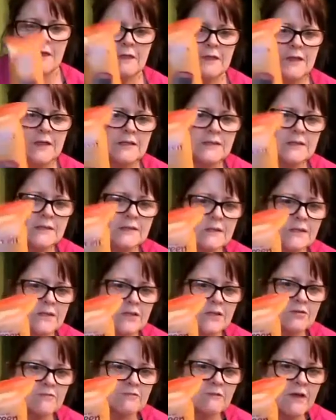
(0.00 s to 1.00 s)
These
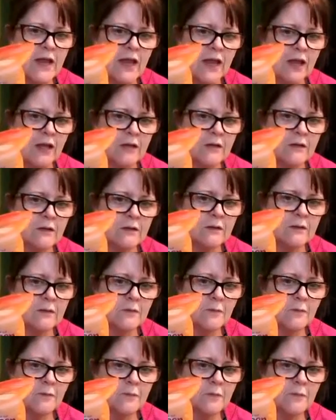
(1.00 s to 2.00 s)
Serene
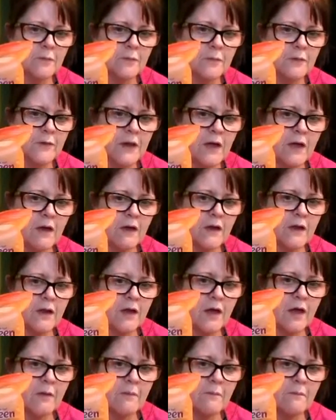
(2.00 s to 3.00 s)

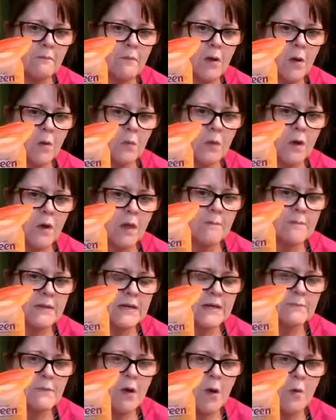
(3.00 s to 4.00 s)
banana
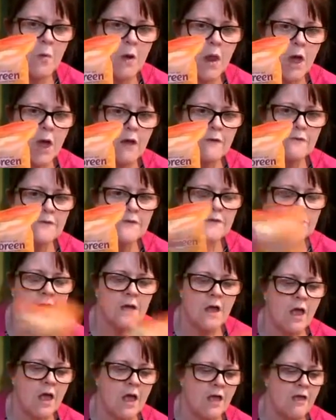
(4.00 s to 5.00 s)
mini malt
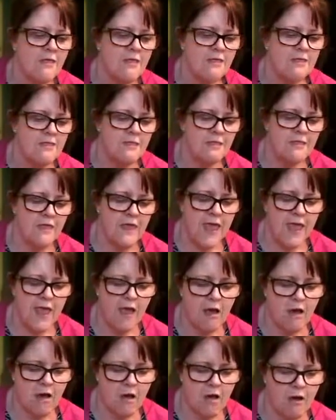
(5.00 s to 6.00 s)
loaves, they
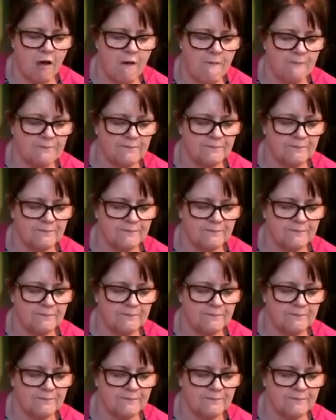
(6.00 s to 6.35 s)
are,